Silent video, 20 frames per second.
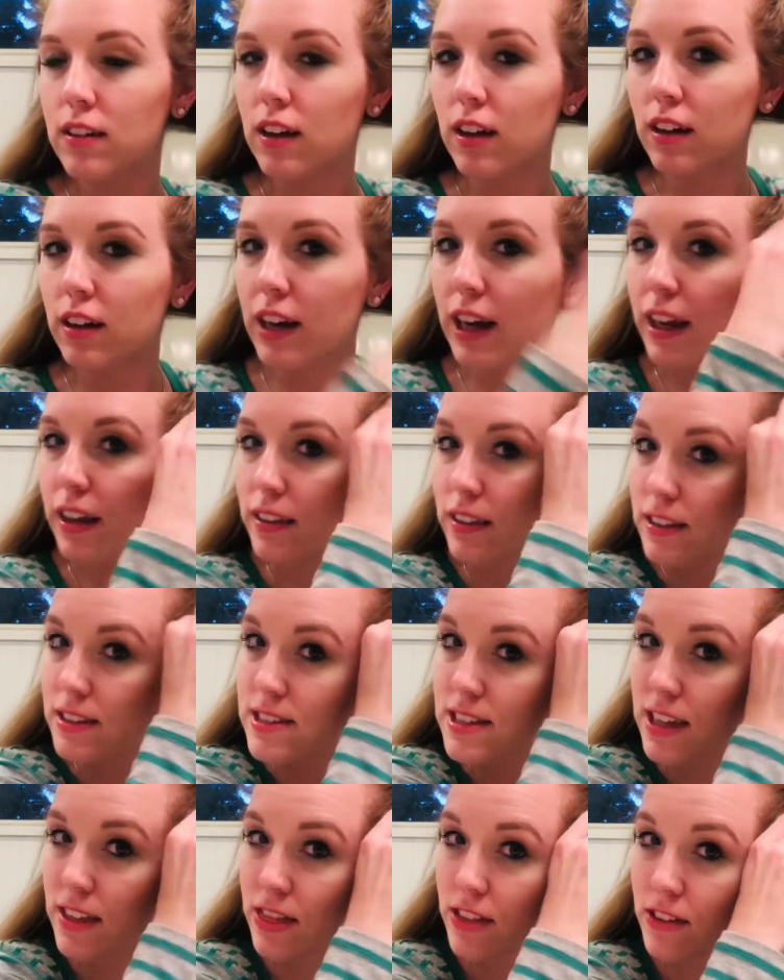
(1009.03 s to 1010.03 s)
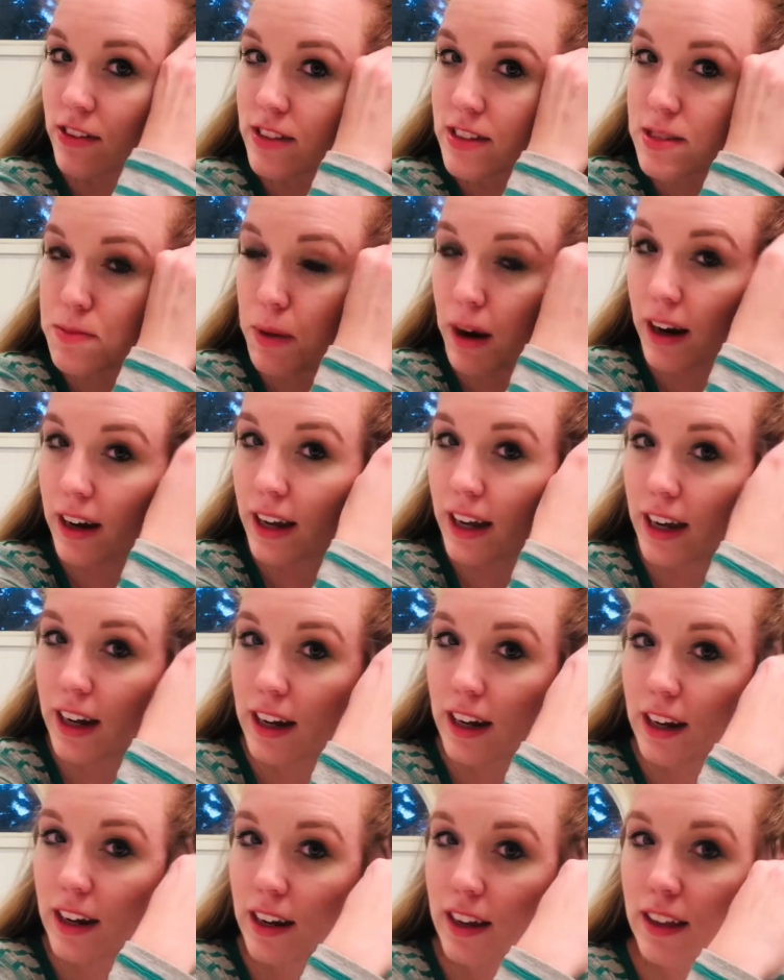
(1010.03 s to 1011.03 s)
All right, let's get through this part
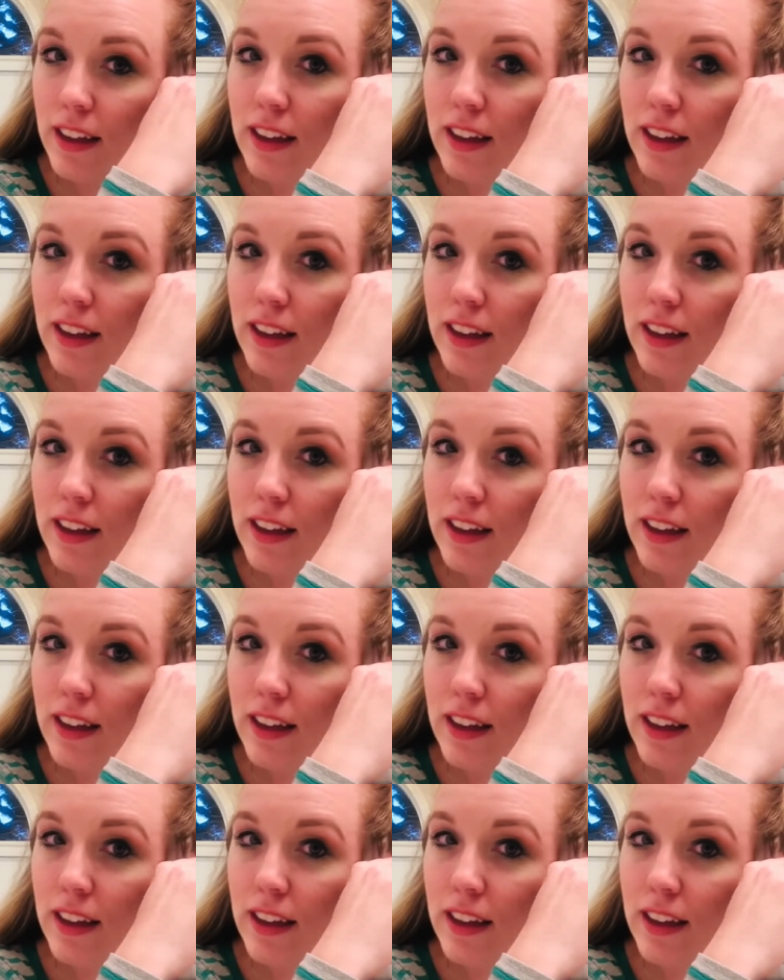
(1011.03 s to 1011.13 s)
here.